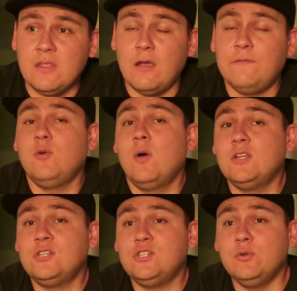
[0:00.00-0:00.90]
Now, if you
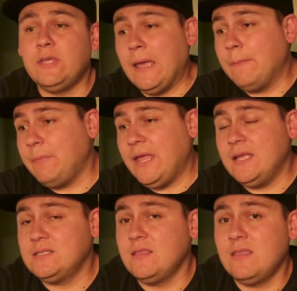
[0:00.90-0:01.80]
want to shoot
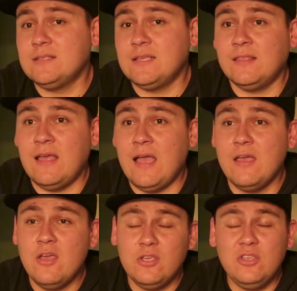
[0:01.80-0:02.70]
campaigns and things like that,